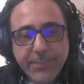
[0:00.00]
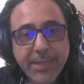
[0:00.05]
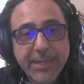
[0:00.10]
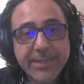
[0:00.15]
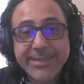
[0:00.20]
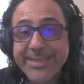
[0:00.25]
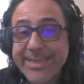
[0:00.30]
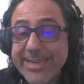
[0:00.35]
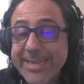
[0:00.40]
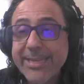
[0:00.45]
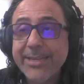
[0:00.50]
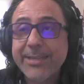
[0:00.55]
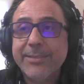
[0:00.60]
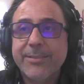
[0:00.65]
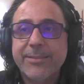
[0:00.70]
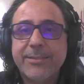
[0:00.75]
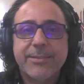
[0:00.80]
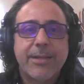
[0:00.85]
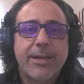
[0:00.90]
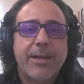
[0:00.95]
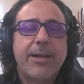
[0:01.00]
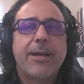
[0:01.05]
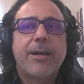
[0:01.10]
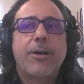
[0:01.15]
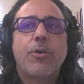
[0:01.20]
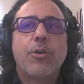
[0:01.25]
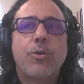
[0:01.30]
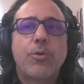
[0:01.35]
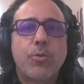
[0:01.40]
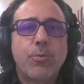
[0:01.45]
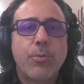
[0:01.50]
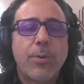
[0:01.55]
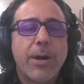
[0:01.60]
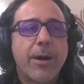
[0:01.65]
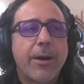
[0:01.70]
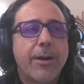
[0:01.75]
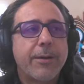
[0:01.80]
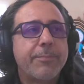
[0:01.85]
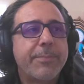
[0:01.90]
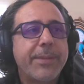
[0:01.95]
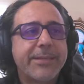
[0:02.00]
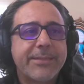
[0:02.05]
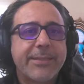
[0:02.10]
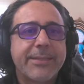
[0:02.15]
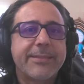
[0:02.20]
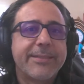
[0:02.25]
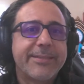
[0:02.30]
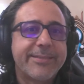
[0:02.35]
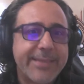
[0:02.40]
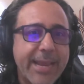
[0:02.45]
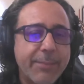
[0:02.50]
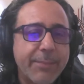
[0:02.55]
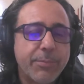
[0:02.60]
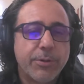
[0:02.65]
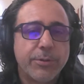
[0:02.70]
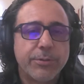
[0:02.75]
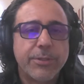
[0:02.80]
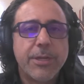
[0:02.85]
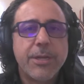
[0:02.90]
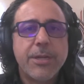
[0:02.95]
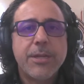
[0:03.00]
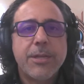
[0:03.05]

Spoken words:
needs, or who are basically disabled,